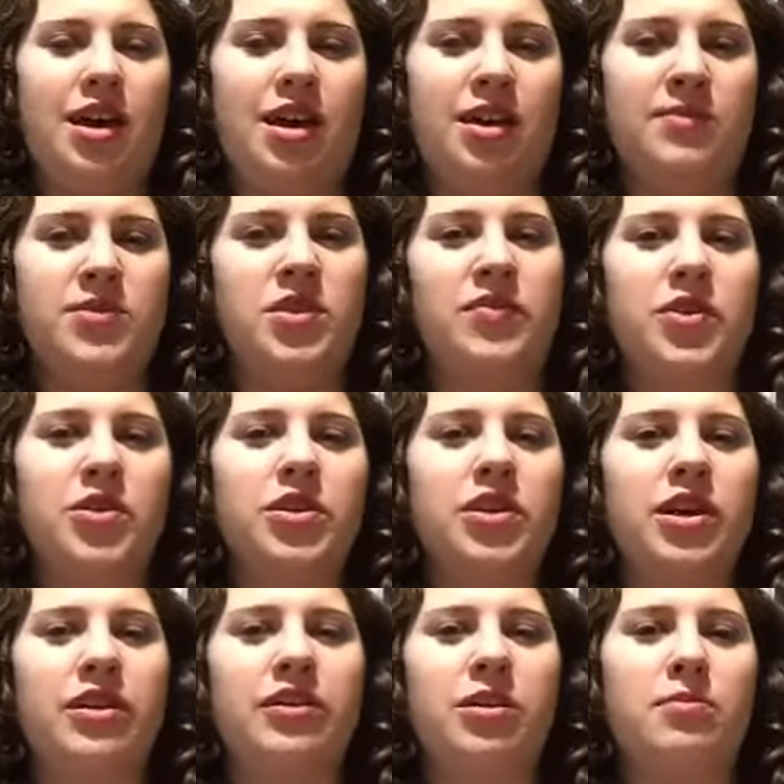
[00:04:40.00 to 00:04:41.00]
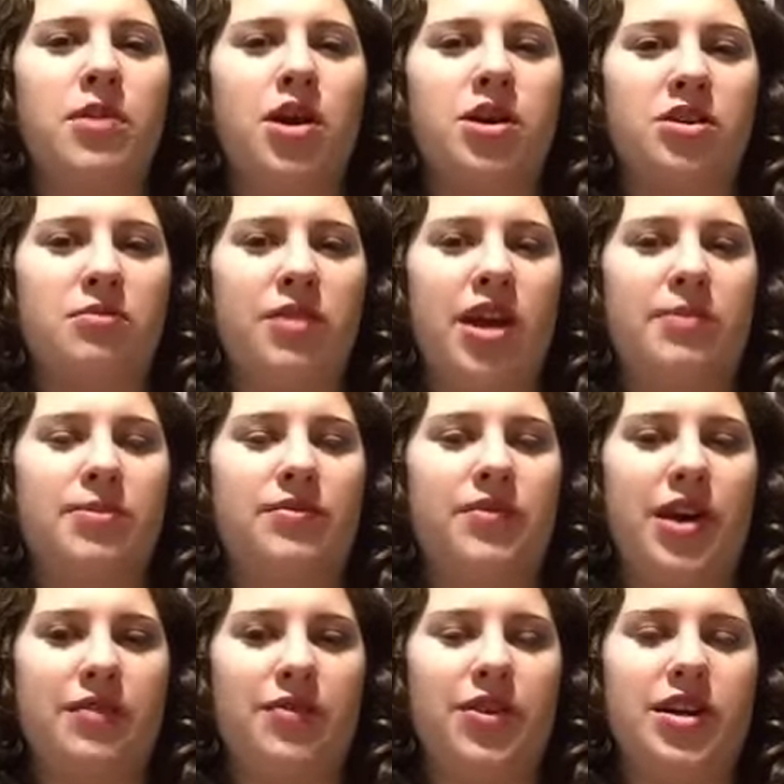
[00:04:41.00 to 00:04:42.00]
So if you look at a modern map of
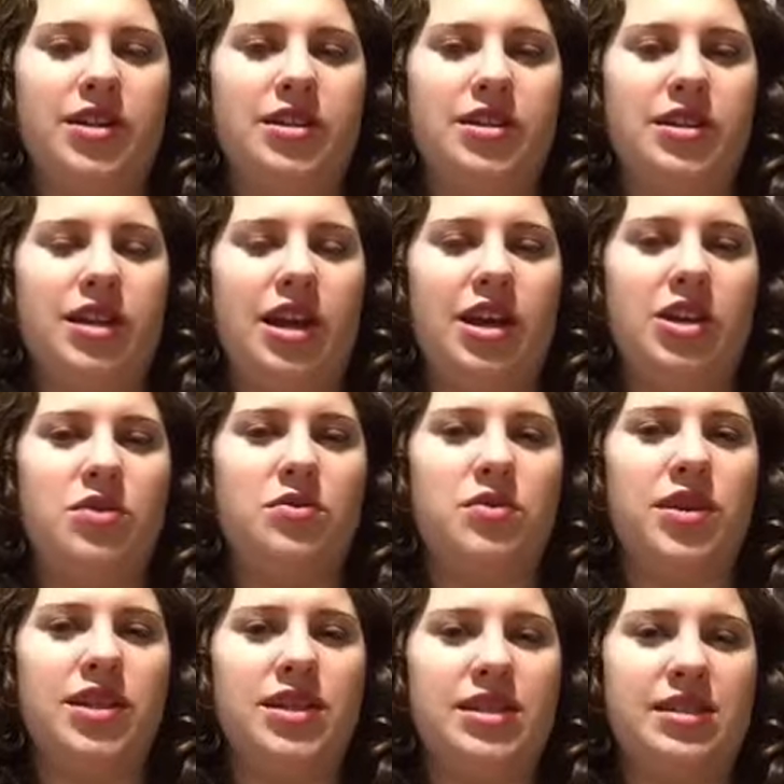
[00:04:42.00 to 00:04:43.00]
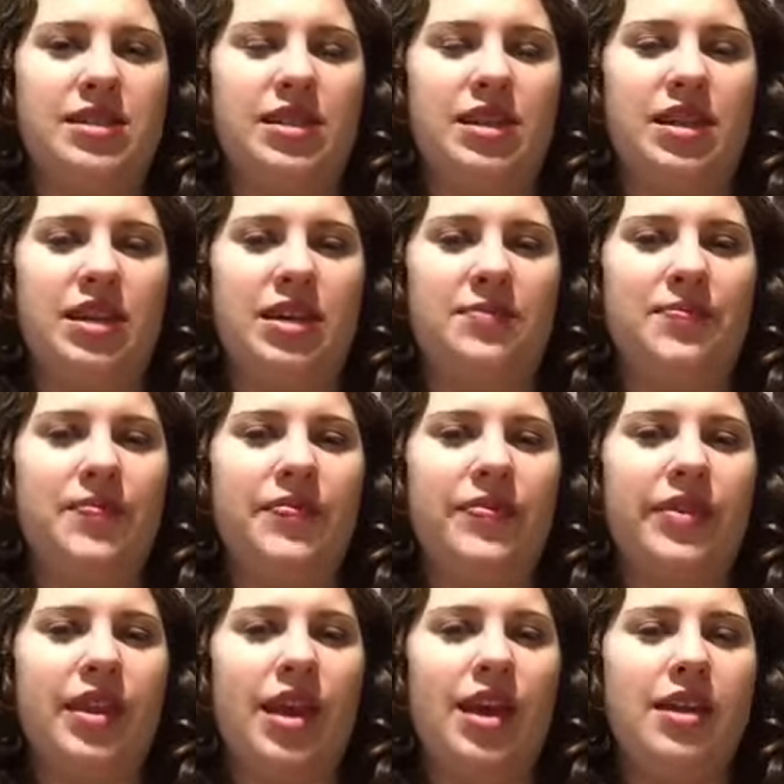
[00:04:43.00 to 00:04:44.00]
Africa today, you can see
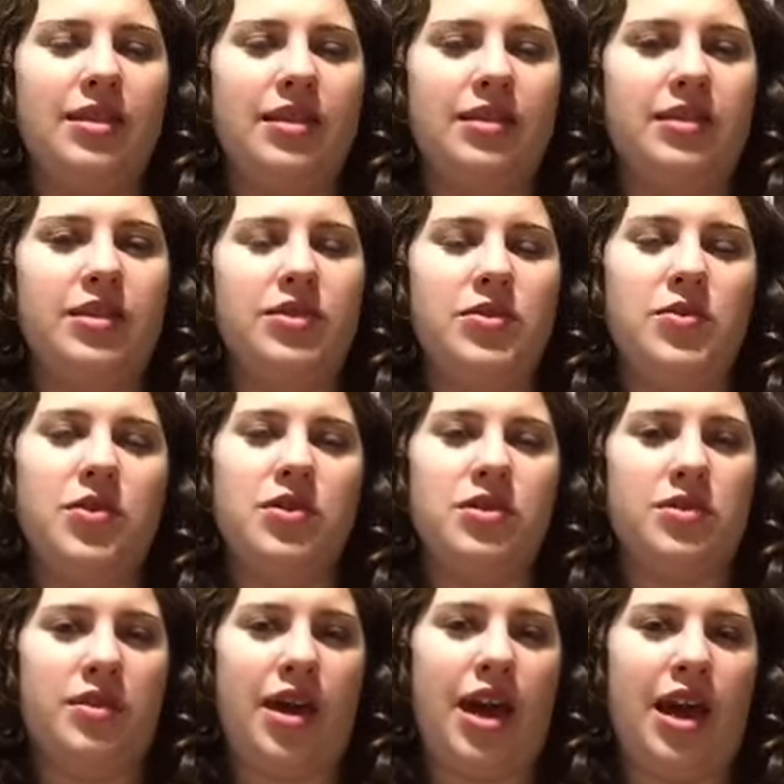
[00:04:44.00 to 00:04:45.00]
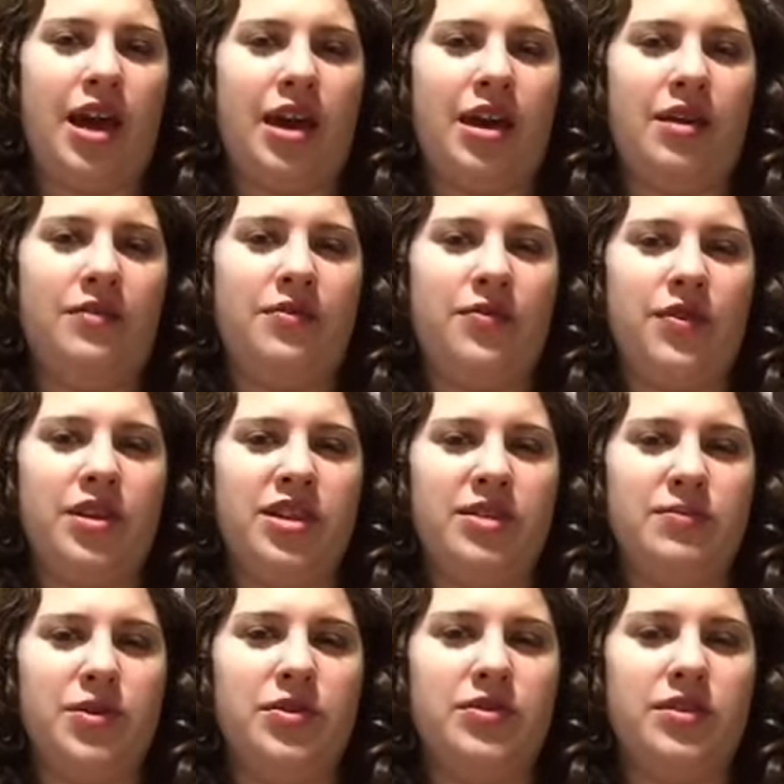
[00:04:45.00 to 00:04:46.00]
that the northern half is
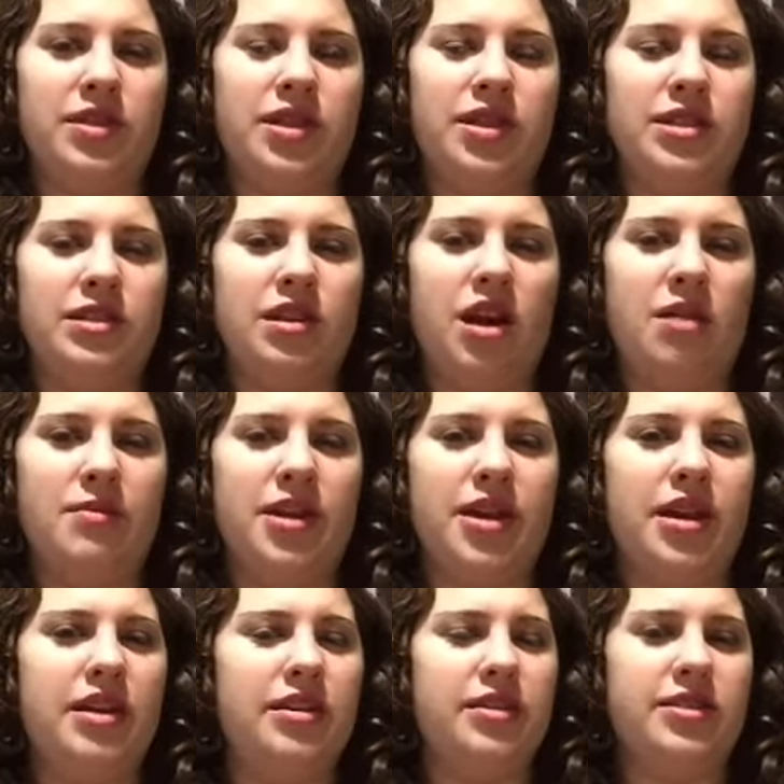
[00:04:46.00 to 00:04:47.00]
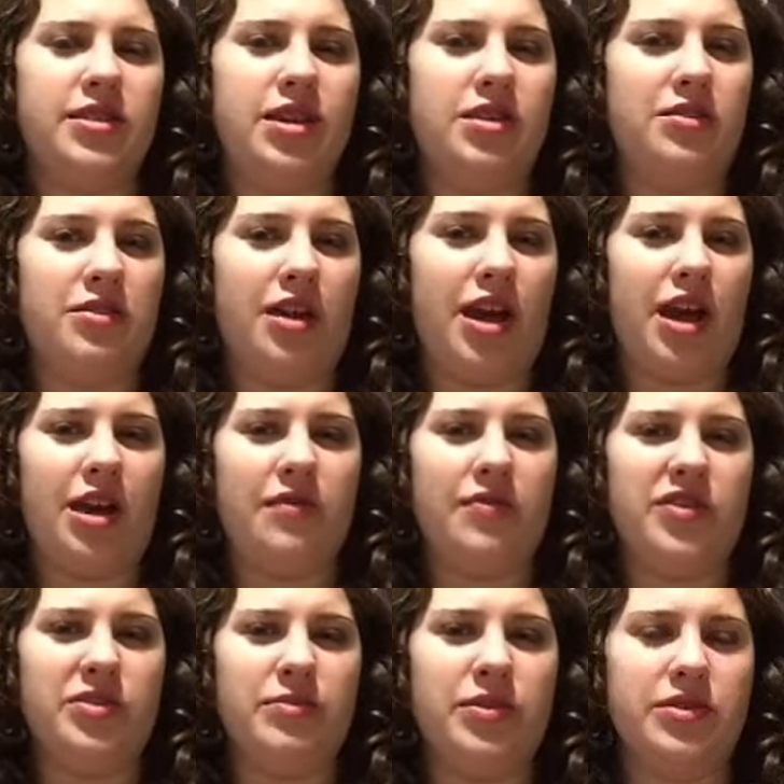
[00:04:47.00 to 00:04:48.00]
mostly Islamic and the southern half
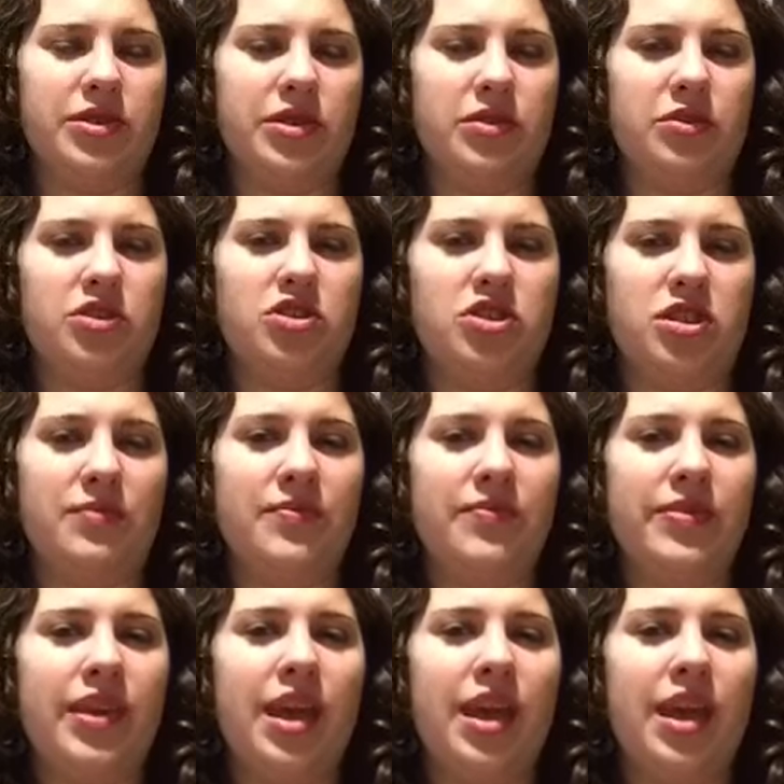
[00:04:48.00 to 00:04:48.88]
is mostly Christian.